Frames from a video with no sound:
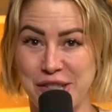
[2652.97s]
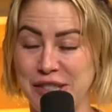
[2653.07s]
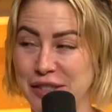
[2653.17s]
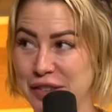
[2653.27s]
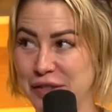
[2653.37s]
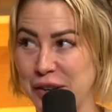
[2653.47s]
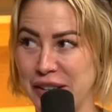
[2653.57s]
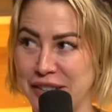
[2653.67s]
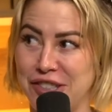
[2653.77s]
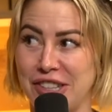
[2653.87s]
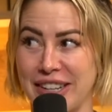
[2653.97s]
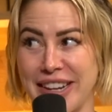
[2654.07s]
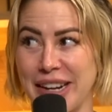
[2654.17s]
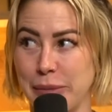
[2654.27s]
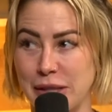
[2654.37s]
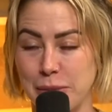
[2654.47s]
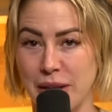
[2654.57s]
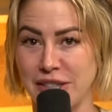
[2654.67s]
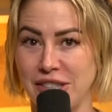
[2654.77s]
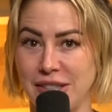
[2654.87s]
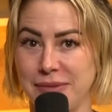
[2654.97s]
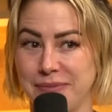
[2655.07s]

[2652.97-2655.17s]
Exclusive info. It looks just like him. It's a plushie.